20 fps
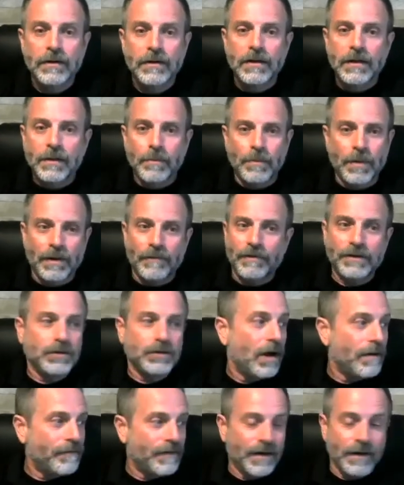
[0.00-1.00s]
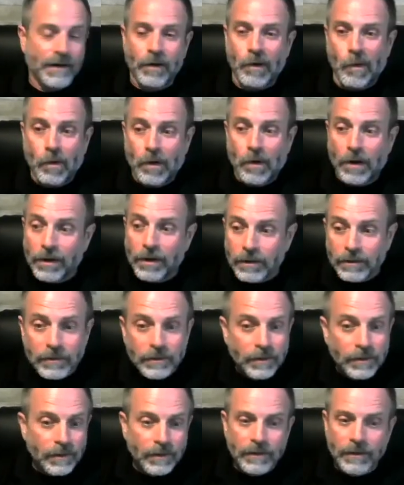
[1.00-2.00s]
but if it's off in a corner
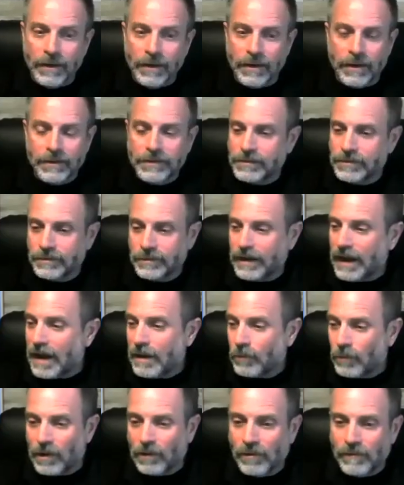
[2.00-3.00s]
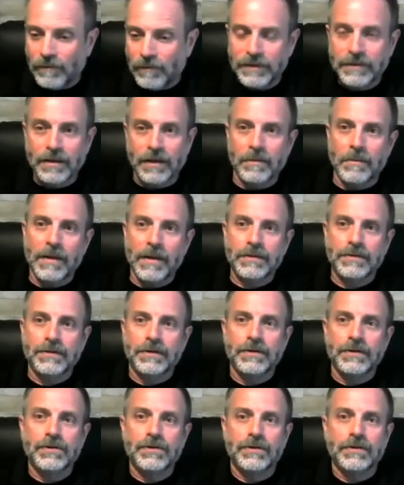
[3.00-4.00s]
and it's not relevant to the
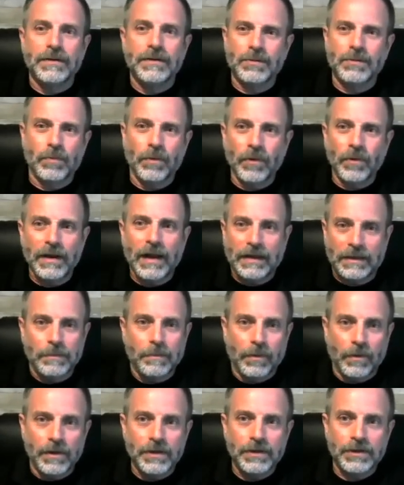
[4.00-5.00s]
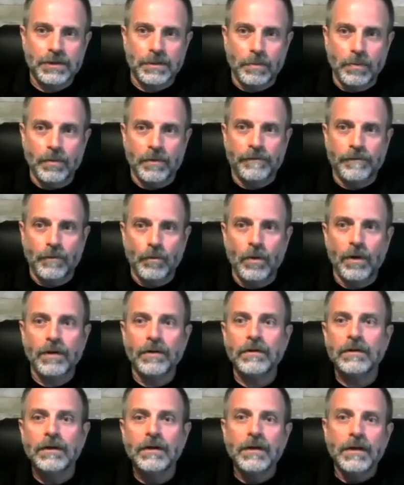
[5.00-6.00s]
message, it's really not the place to put
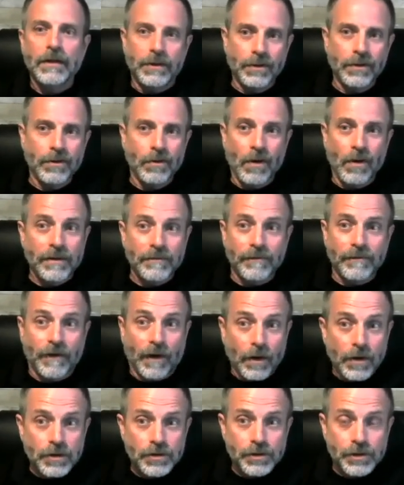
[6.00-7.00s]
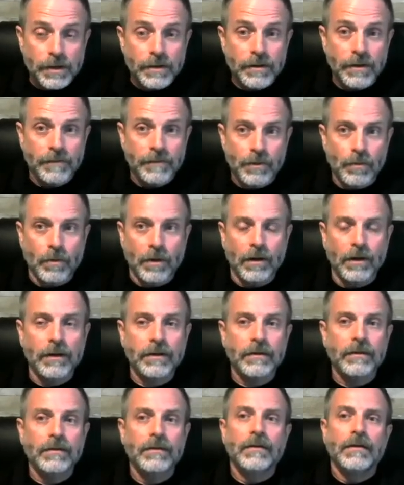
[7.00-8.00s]
foil. You can go ahead and varnish it if you want,
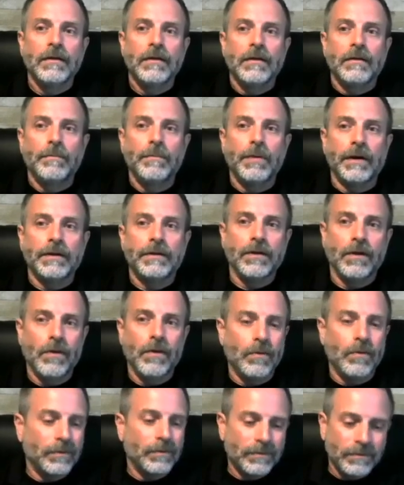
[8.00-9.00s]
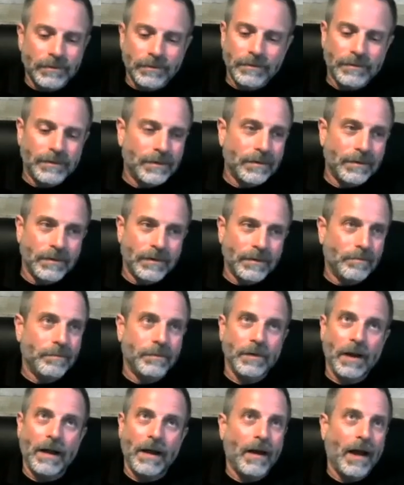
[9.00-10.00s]
but don't.
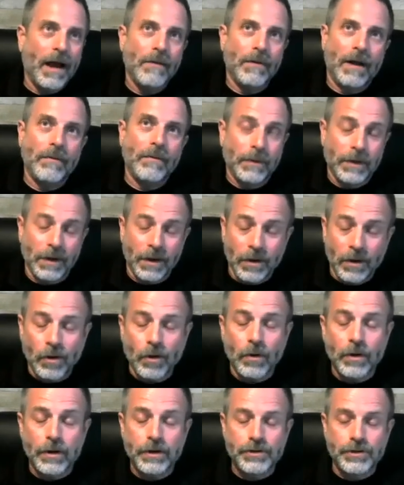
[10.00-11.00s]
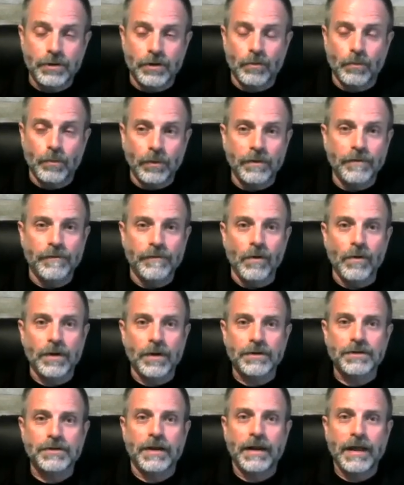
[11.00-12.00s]
I would encourage you to really
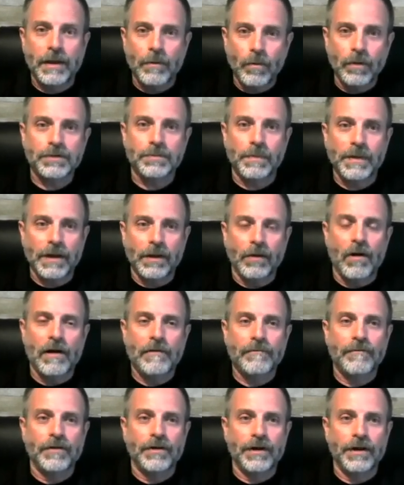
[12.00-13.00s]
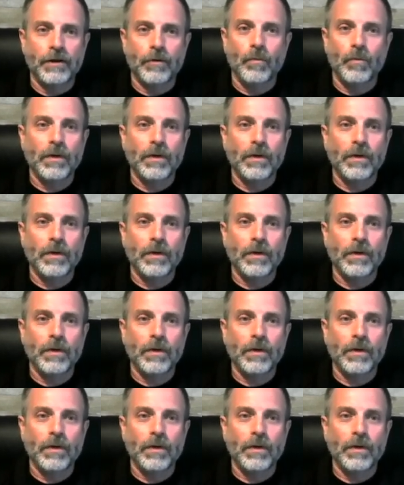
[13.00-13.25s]
focus on, hey, what's being offered here? What